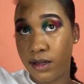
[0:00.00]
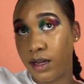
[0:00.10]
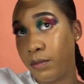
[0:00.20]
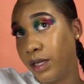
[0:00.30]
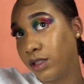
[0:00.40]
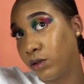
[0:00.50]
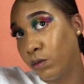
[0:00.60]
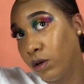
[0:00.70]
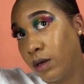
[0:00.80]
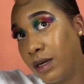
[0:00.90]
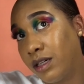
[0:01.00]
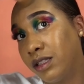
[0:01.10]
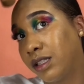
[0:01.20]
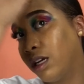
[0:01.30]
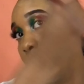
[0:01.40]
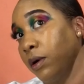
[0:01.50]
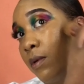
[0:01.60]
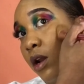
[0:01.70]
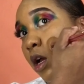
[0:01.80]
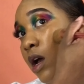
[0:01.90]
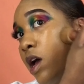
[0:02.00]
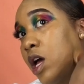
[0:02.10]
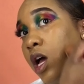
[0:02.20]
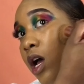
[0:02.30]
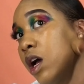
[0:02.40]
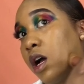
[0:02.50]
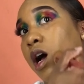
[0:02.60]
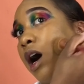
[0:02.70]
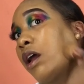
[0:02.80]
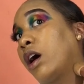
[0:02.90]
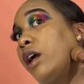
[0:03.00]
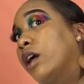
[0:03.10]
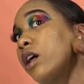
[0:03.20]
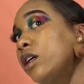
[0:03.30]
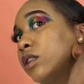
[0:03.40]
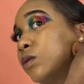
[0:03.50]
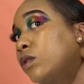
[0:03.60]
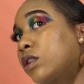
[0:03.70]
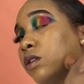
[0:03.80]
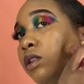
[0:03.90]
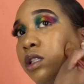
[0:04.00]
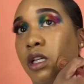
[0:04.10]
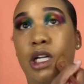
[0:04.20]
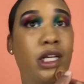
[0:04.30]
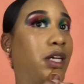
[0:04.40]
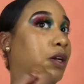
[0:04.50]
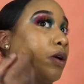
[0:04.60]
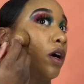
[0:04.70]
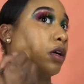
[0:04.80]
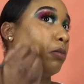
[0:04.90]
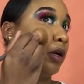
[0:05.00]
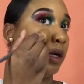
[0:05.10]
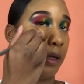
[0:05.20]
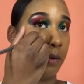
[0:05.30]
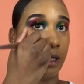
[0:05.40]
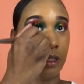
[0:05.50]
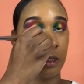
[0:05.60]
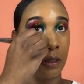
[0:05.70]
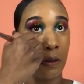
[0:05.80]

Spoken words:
I'm not too worried about this top. I'm gonna highlight and contour, so it's gonna get dark up there anyways.